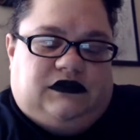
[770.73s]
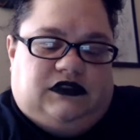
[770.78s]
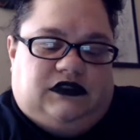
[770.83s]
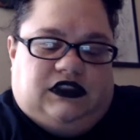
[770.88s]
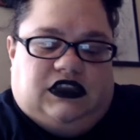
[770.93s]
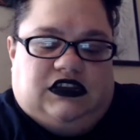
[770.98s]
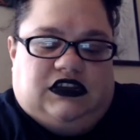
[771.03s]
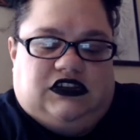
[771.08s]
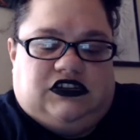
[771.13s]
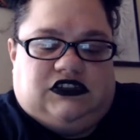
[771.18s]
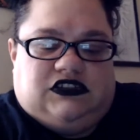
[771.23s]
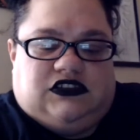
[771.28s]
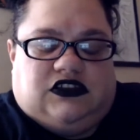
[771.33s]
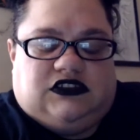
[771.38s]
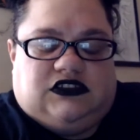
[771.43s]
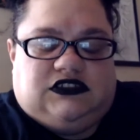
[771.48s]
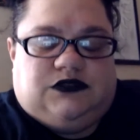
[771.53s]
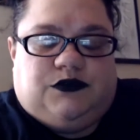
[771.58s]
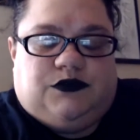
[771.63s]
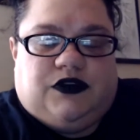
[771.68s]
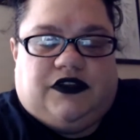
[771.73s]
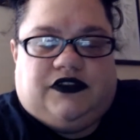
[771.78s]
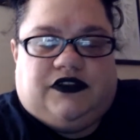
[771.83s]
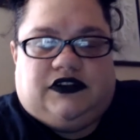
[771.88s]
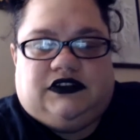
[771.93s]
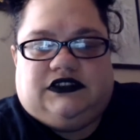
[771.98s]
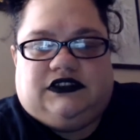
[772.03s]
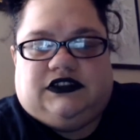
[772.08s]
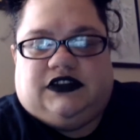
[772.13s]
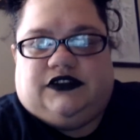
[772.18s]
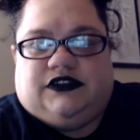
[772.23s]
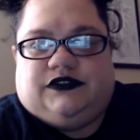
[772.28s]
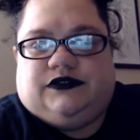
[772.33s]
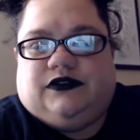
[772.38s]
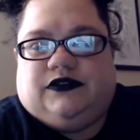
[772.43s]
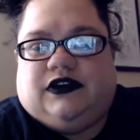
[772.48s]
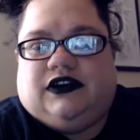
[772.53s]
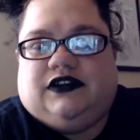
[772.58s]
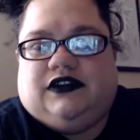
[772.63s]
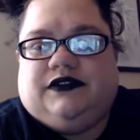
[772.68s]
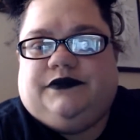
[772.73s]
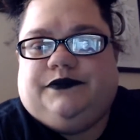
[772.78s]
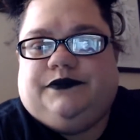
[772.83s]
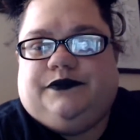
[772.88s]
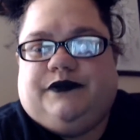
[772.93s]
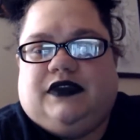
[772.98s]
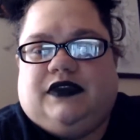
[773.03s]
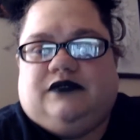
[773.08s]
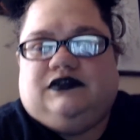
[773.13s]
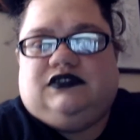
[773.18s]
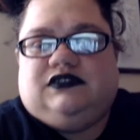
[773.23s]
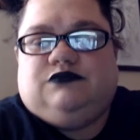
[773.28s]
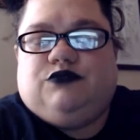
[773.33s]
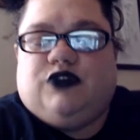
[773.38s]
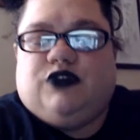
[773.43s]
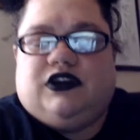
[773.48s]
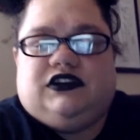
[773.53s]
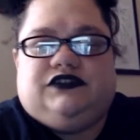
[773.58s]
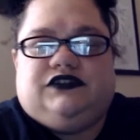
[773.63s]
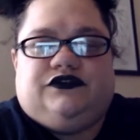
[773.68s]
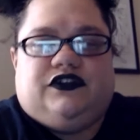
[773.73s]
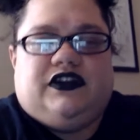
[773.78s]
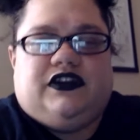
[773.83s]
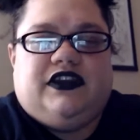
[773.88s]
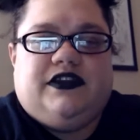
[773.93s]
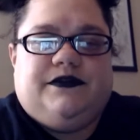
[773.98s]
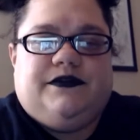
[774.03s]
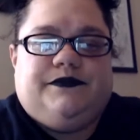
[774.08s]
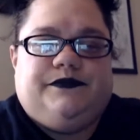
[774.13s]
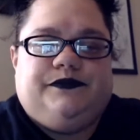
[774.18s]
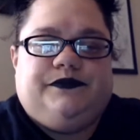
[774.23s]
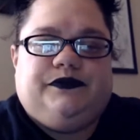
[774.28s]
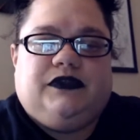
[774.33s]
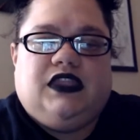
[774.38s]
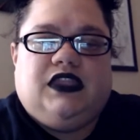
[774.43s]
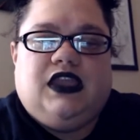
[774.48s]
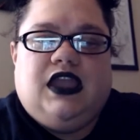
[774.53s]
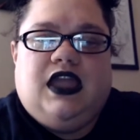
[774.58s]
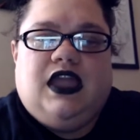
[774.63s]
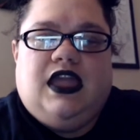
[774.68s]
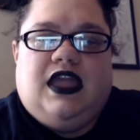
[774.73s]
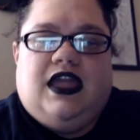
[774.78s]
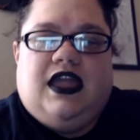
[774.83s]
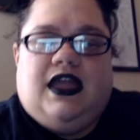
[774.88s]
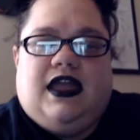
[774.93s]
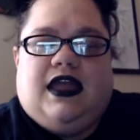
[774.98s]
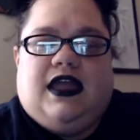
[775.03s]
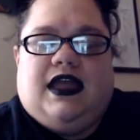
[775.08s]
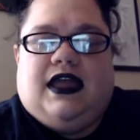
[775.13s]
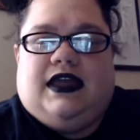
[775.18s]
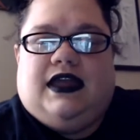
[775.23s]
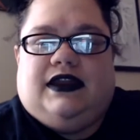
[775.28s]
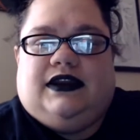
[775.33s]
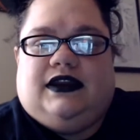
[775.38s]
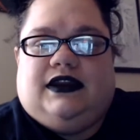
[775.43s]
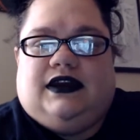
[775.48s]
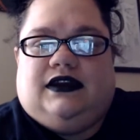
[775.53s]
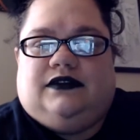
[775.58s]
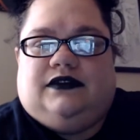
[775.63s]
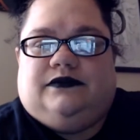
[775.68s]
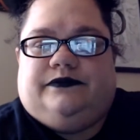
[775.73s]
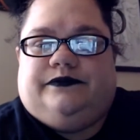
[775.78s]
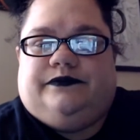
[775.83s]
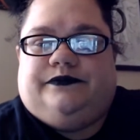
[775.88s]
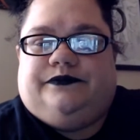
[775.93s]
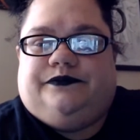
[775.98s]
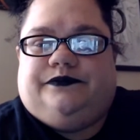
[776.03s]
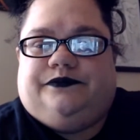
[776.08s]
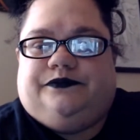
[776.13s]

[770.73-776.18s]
he just lost a brother, so maybe some prayers for him. And